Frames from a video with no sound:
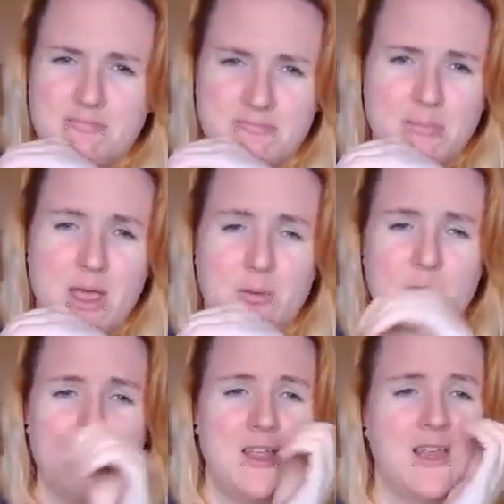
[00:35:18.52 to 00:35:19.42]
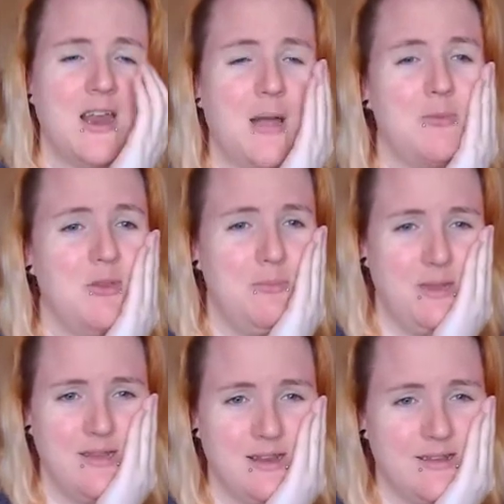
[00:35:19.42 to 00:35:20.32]
my elbow's taking an absolute
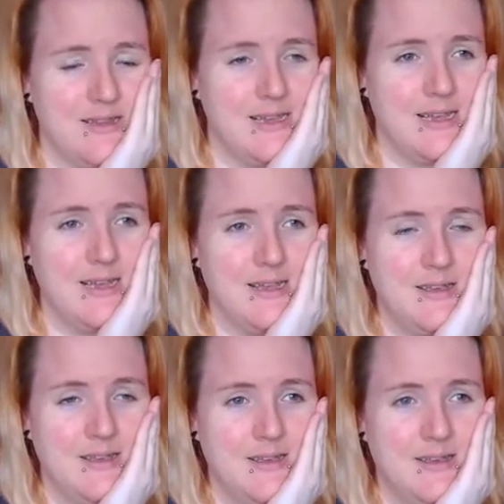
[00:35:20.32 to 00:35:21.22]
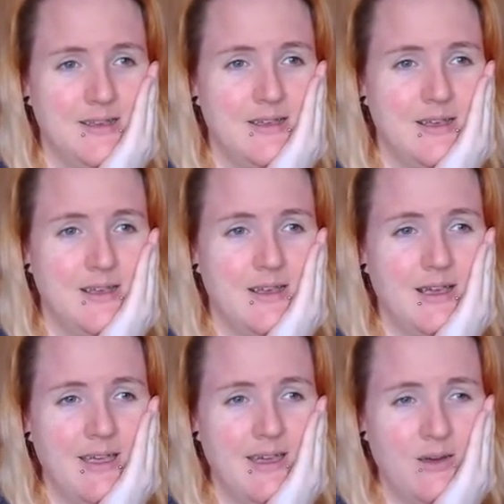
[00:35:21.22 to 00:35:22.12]
beating today.
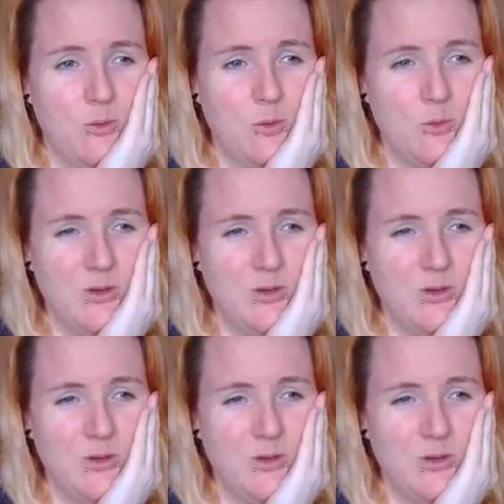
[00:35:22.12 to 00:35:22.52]
Ow.